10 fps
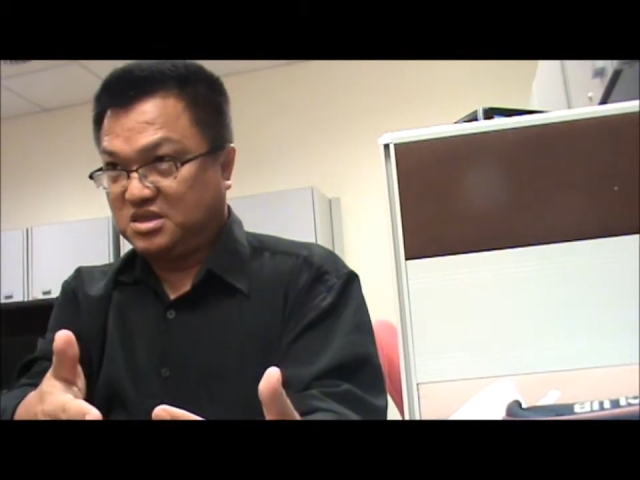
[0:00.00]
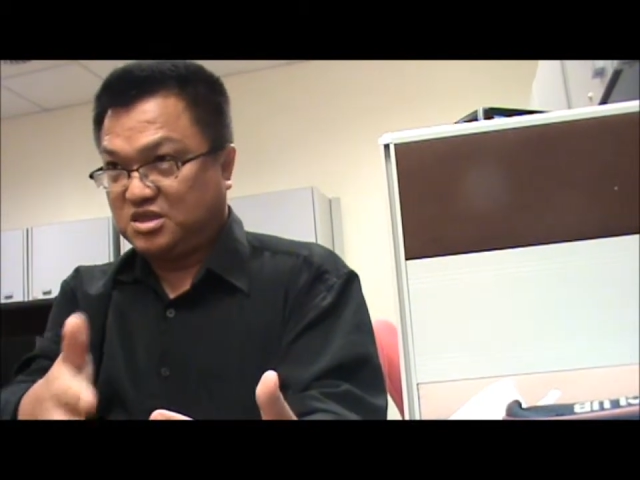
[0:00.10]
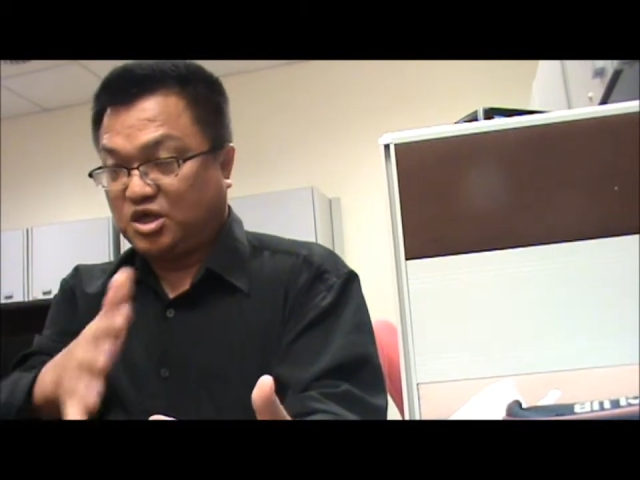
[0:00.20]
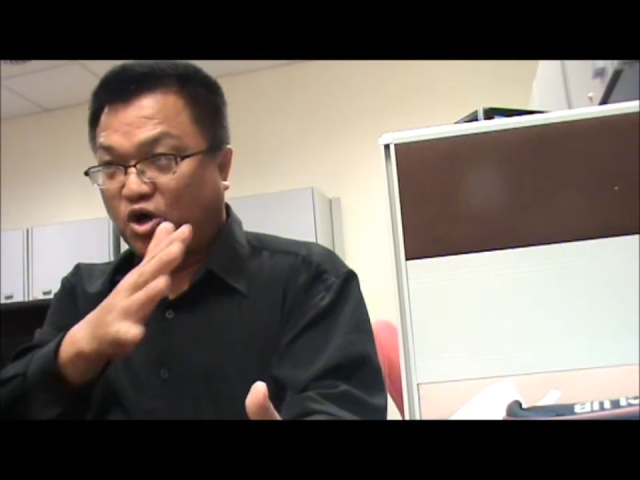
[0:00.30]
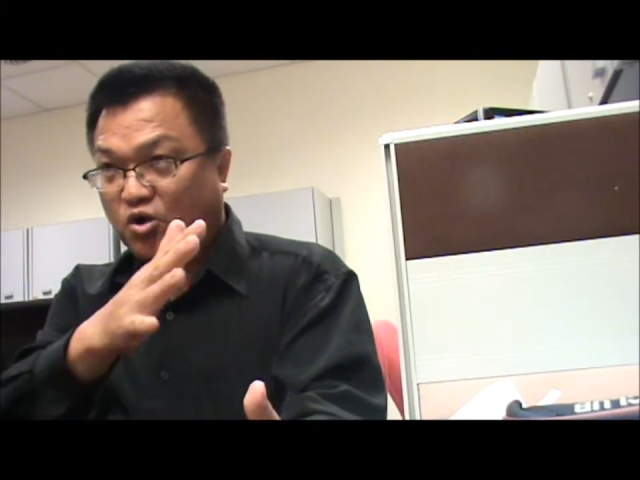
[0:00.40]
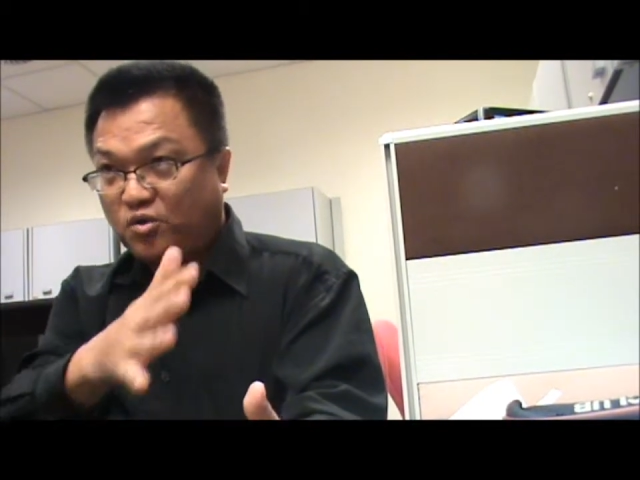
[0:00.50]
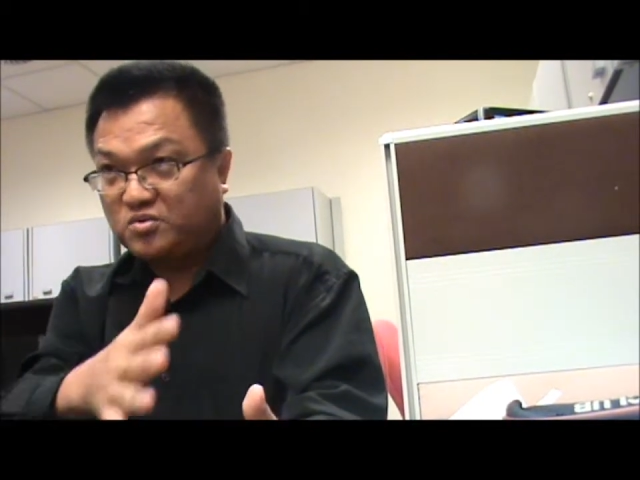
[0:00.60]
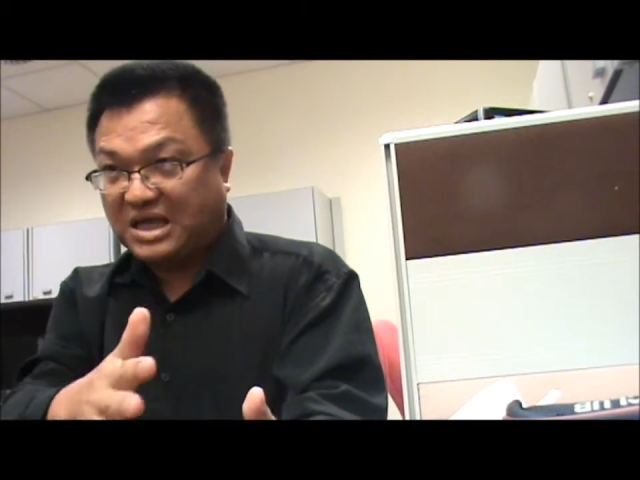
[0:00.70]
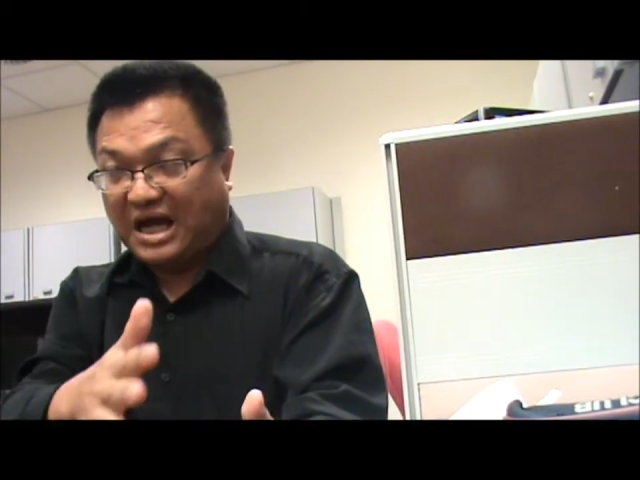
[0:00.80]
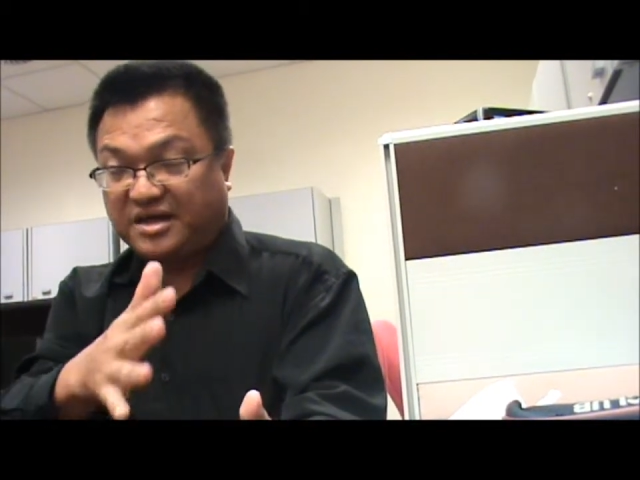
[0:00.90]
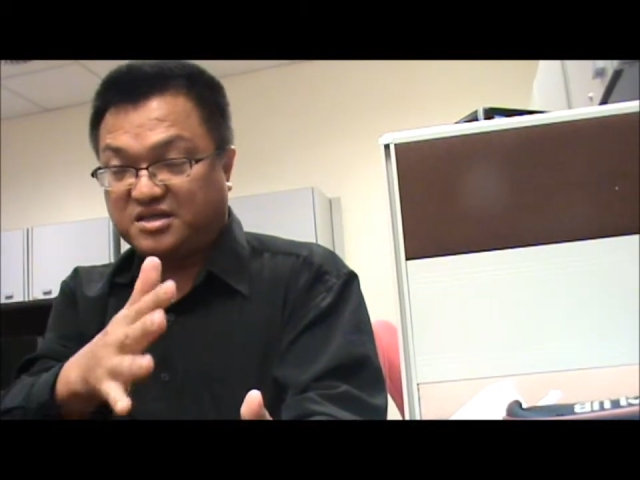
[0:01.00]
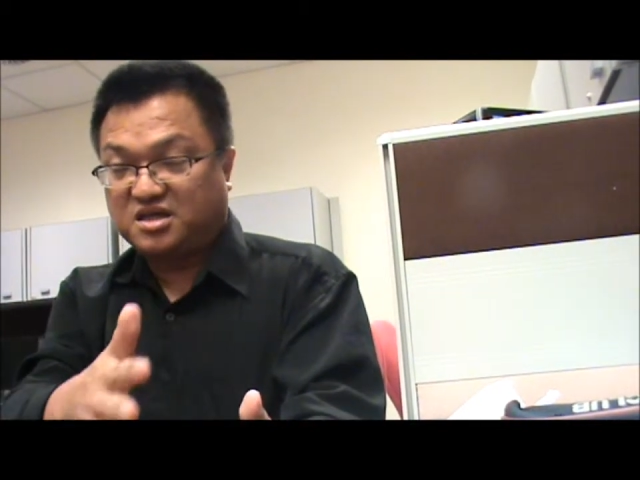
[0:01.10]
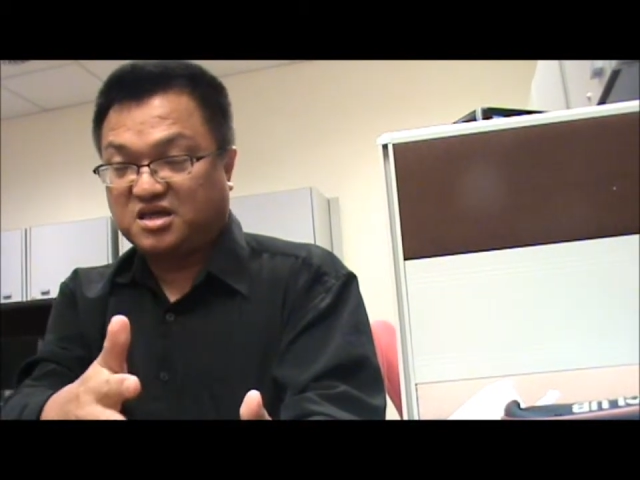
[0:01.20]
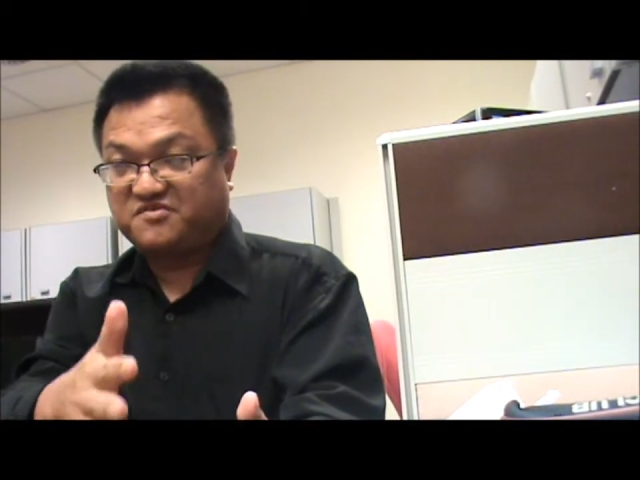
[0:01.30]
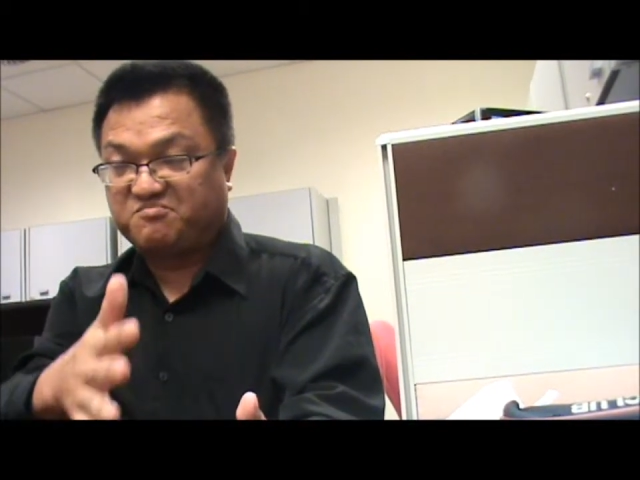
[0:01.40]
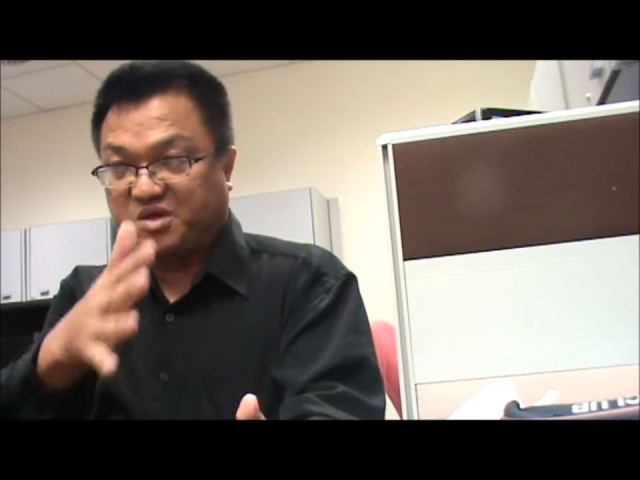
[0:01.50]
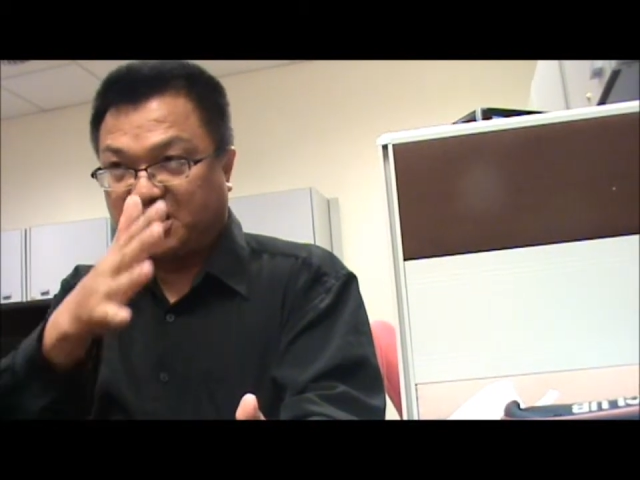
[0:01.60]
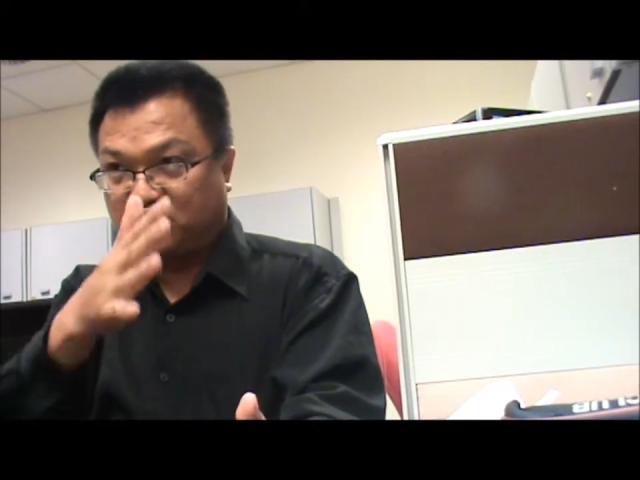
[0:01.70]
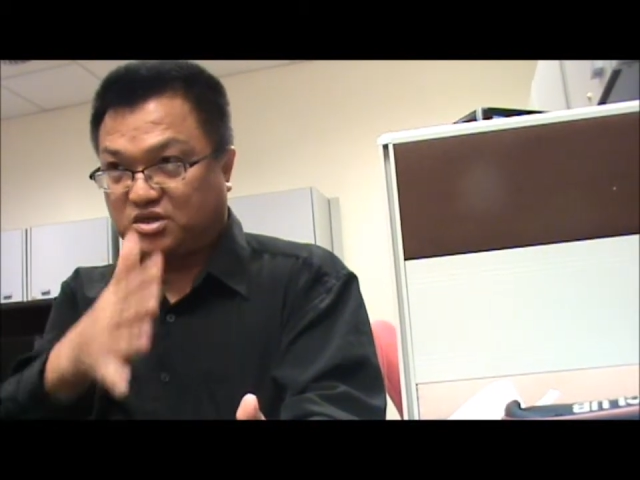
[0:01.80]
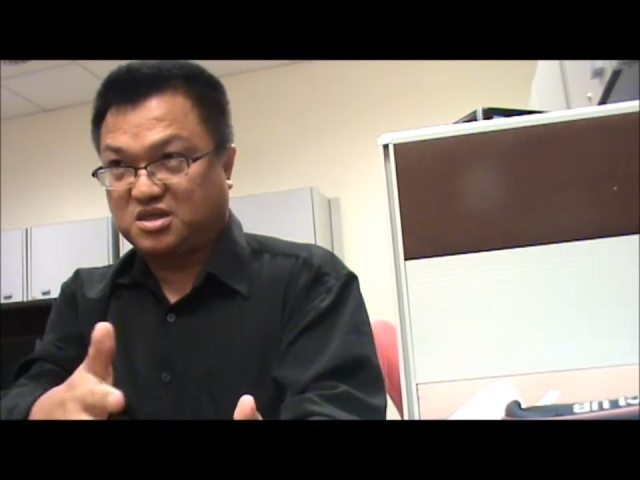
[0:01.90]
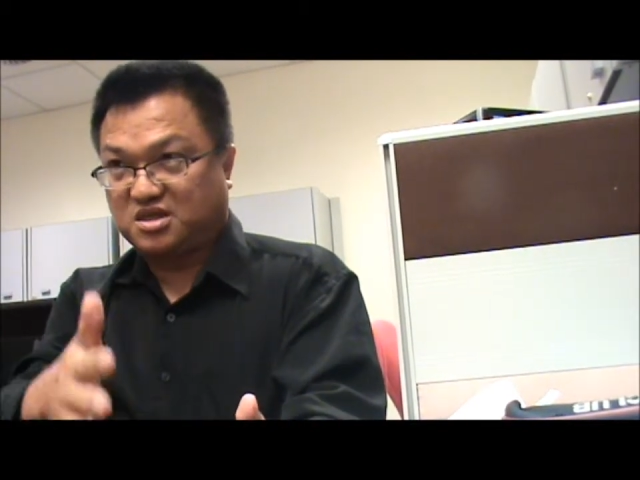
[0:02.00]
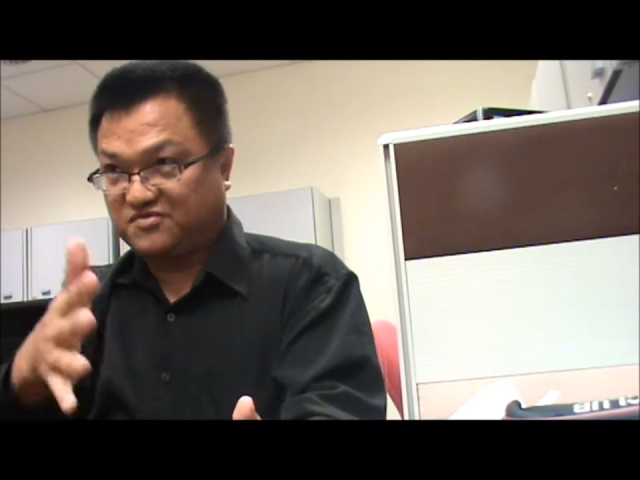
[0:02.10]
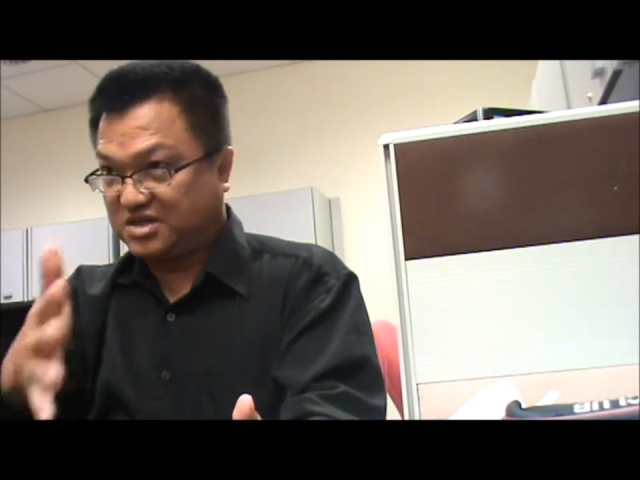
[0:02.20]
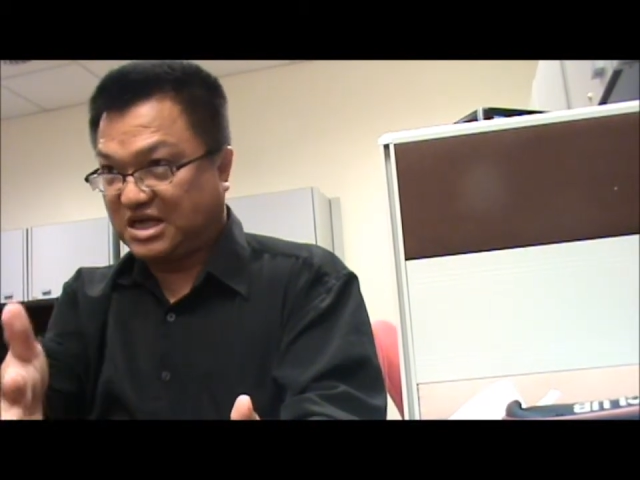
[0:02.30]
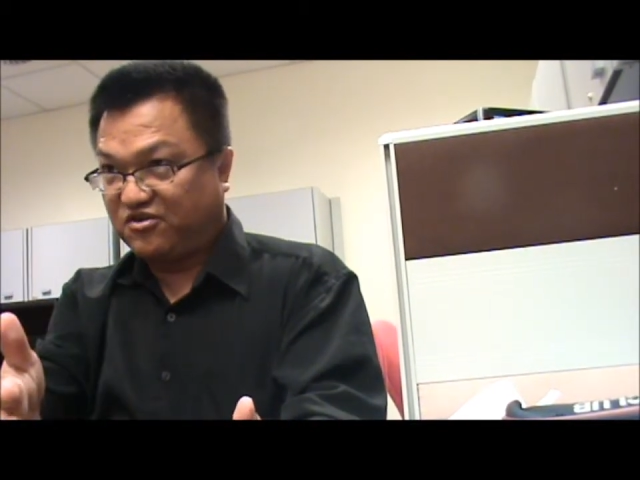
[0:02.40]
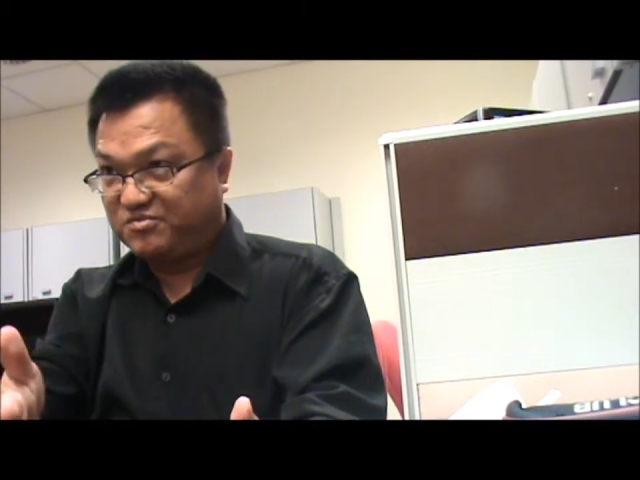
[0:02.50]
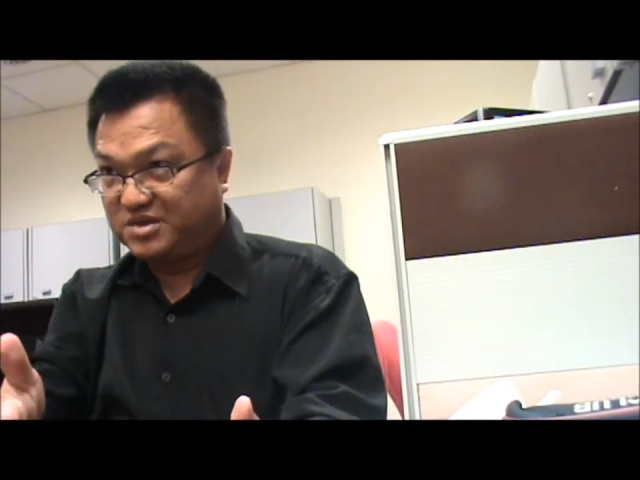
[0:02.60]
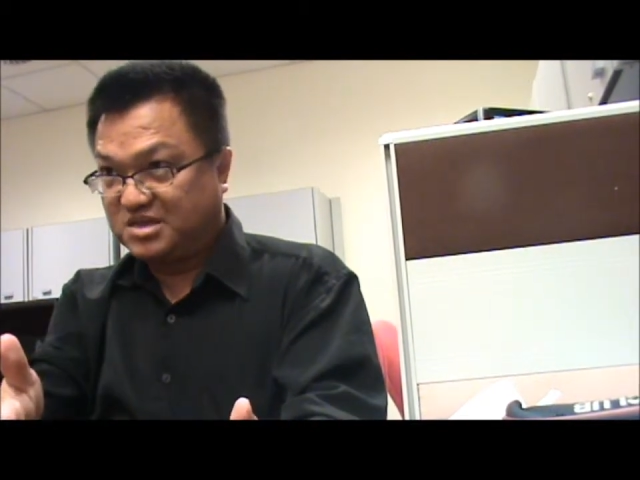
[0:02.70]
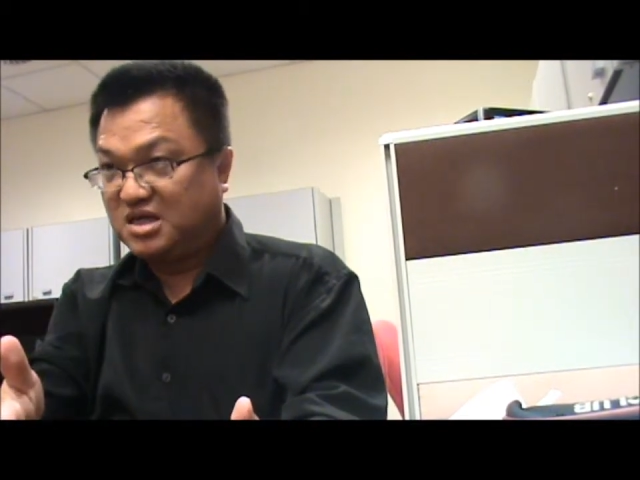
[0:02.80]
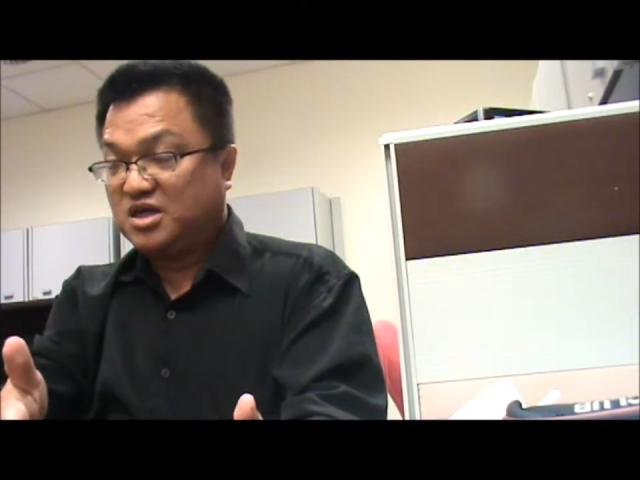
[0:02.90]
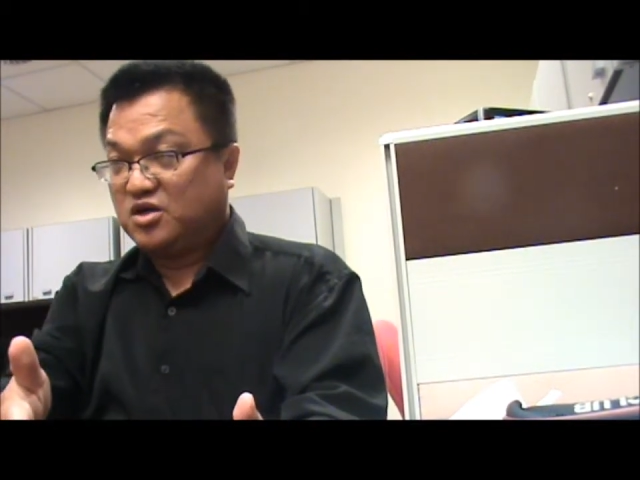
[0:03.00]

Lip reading: The whole idea of being critical of the government,